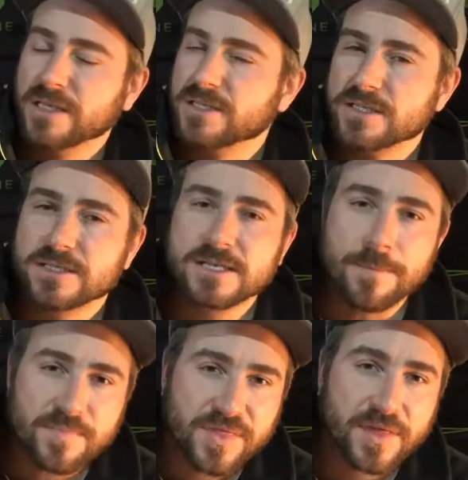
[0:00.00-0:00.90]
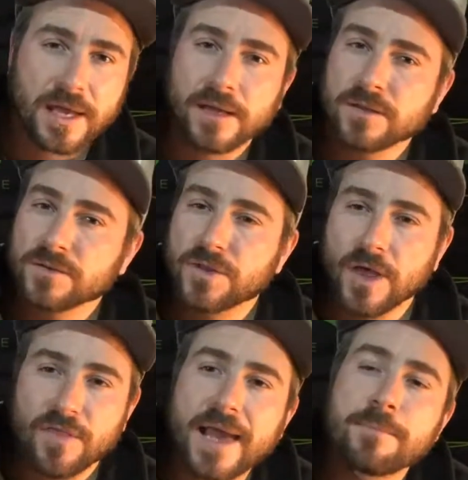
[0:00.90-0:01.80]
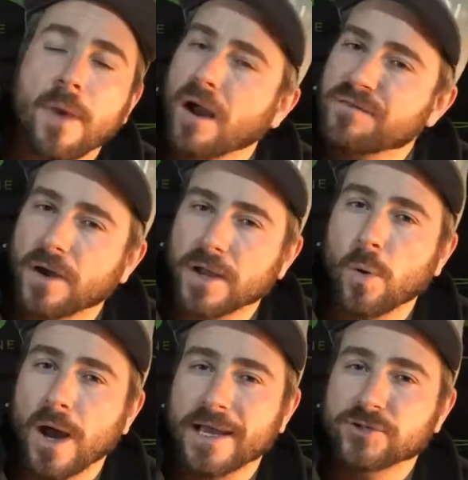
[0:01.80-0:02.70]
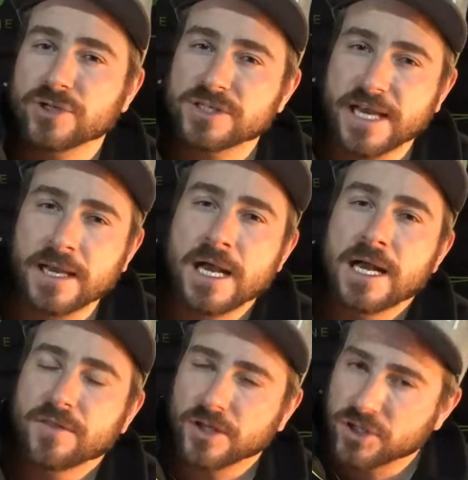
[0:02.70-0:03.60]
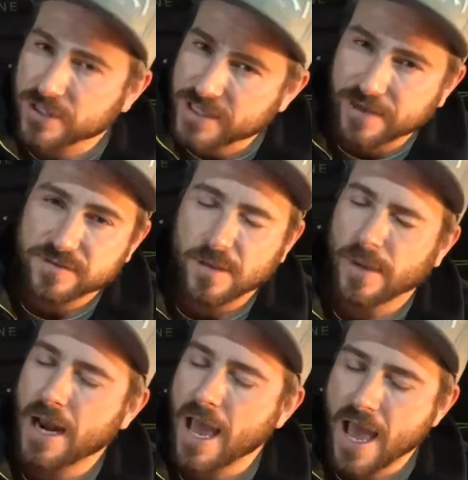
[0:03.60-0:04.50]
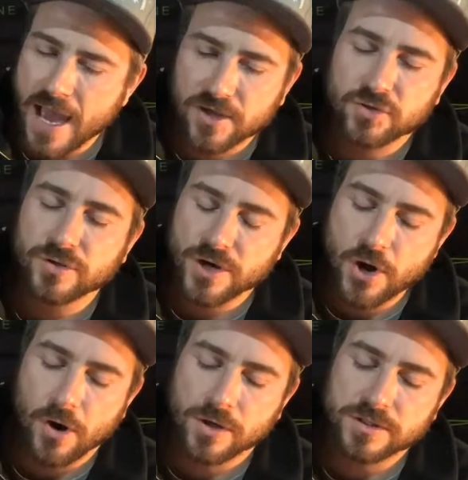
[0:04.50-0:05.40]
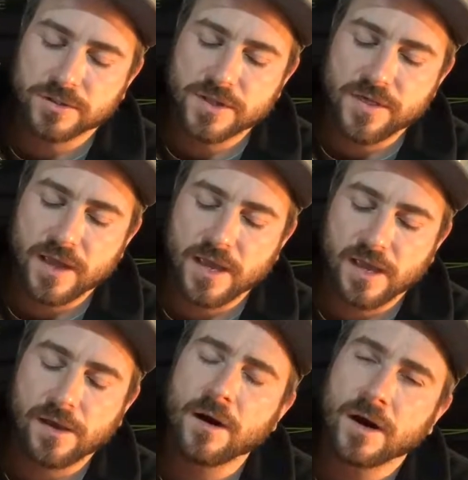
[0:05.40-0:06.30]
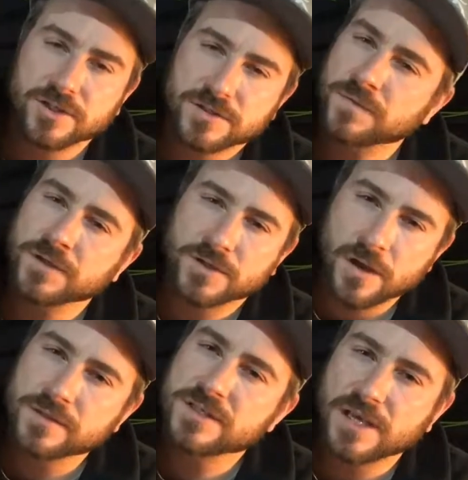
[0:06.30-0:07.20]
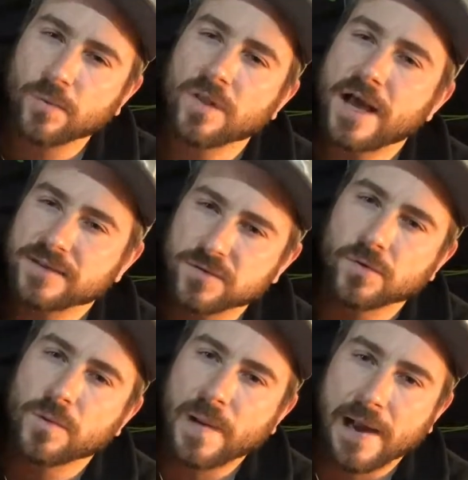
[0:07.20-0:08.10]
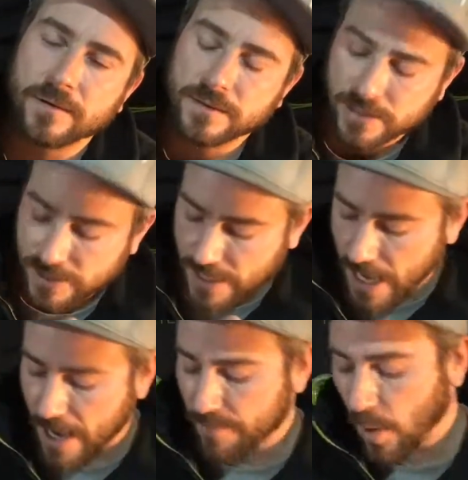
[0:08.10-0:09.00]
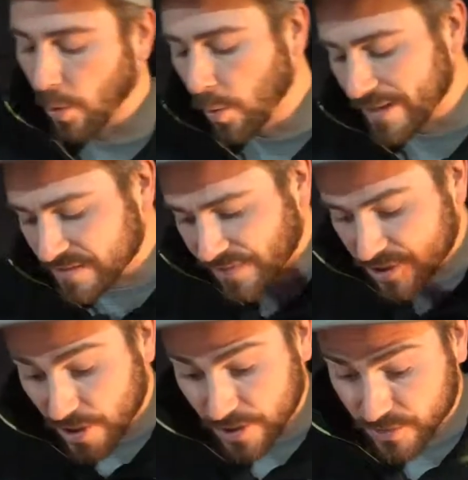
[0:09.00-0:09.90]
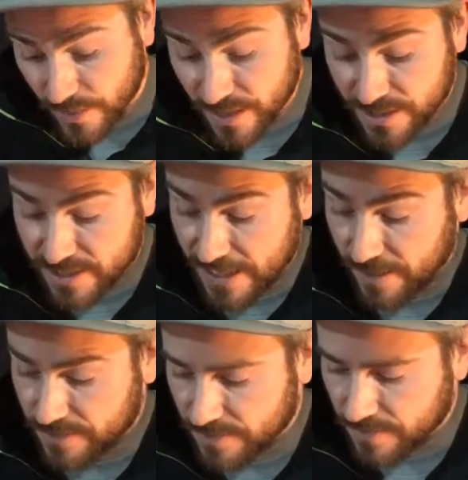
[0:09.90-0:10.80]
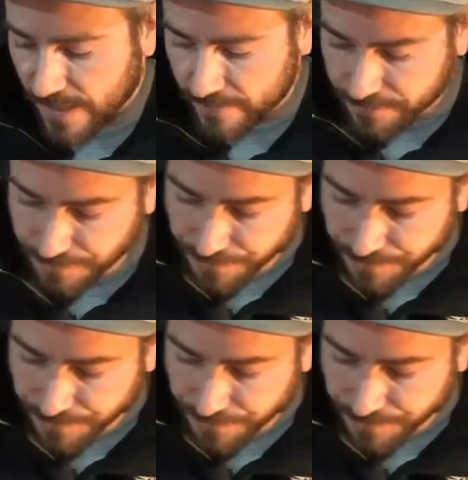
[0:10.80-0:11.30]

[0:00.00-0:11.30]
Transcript: something that they might find quite interesting, that just gives them an extra nod on thinking, oh, I just want to go and see what that's all about. Always fish those with your stingers as well.